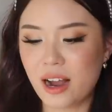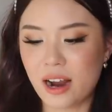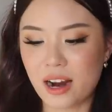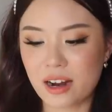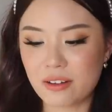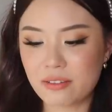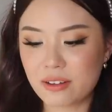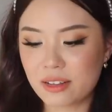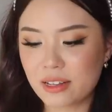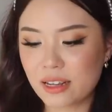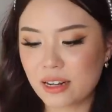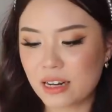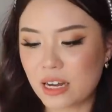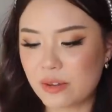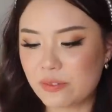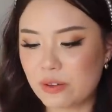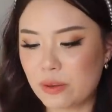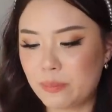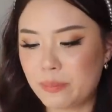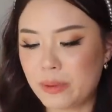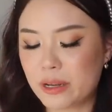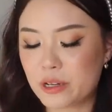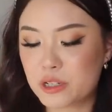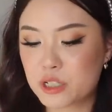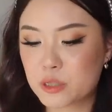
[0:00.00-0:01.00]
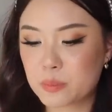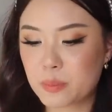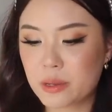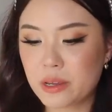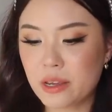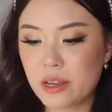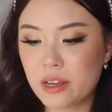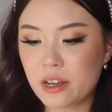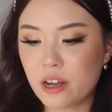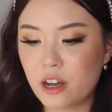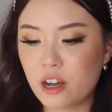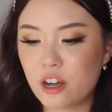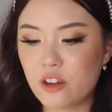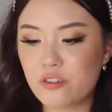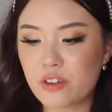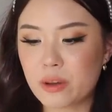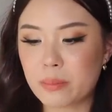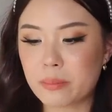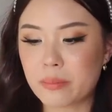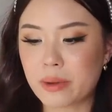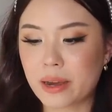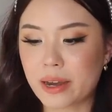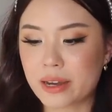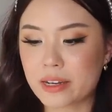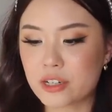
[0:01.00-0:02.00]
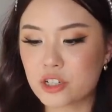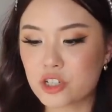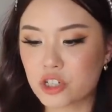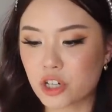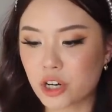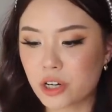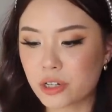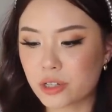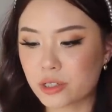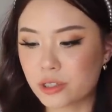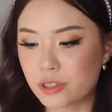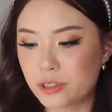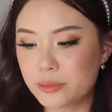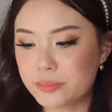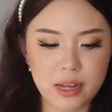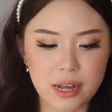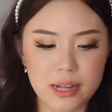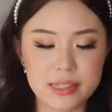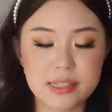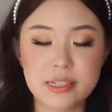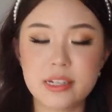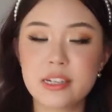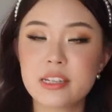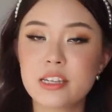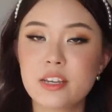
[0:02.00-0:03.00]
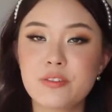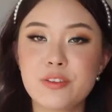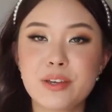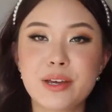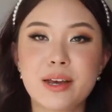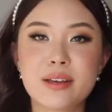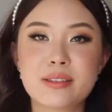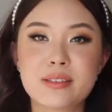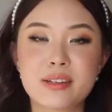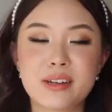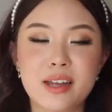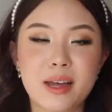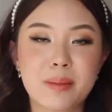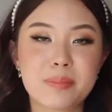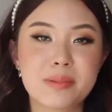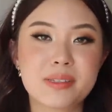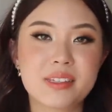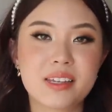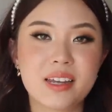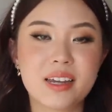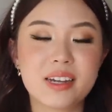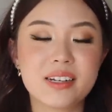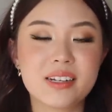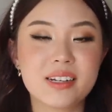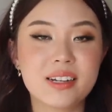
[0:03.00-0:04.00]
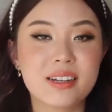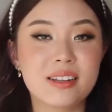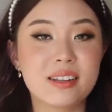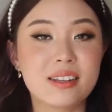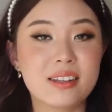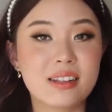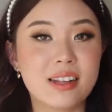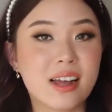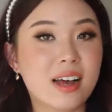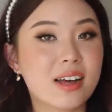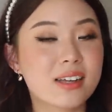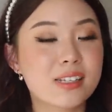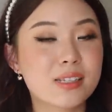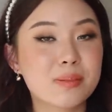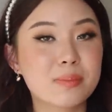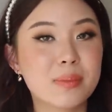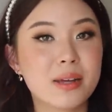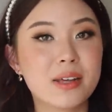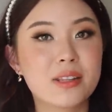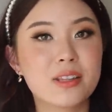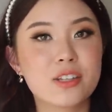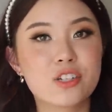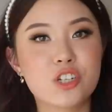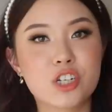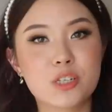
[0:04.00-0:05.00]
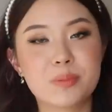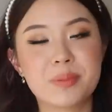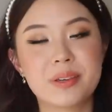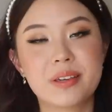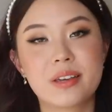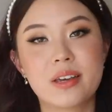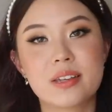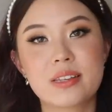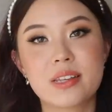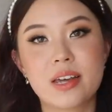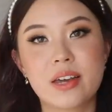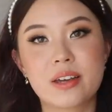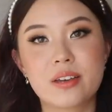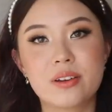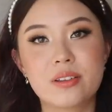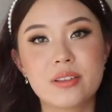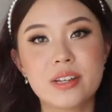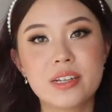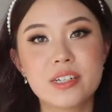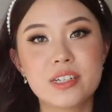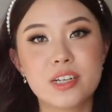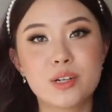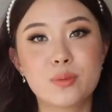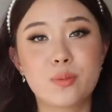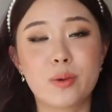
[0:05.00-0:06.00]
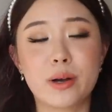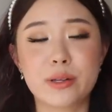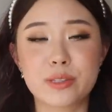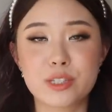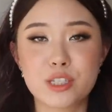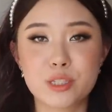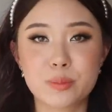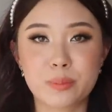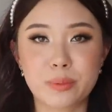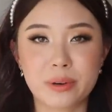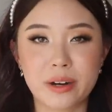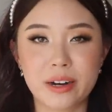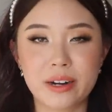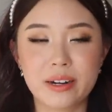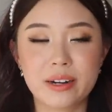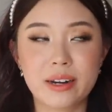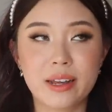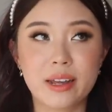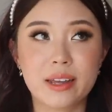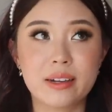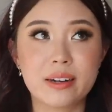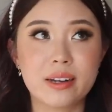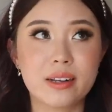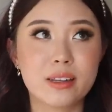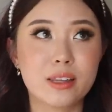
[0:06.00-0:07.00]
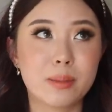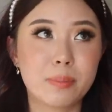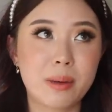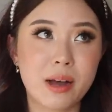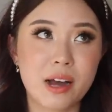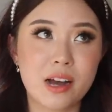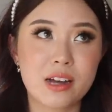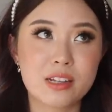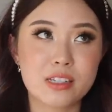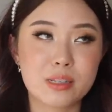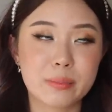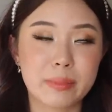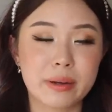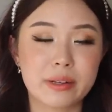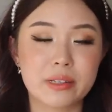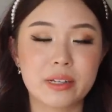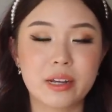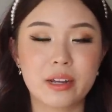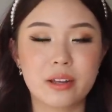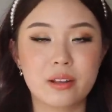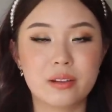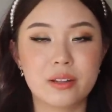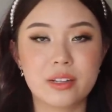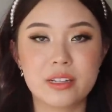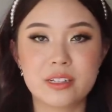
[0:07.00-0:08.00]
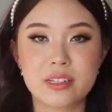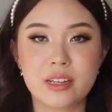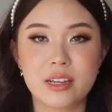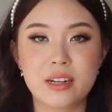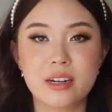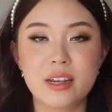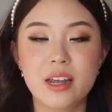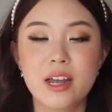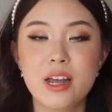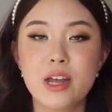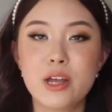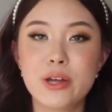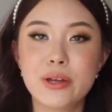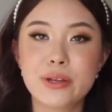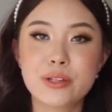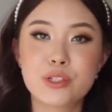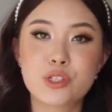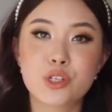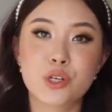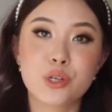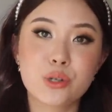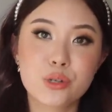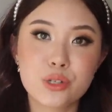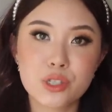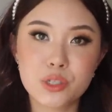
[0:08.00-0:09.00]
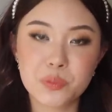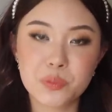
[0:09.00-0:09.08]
I really love it. But speaking of my journal, I didn't give you guys an update last month just because I only did one spread, and in the past month I only did 2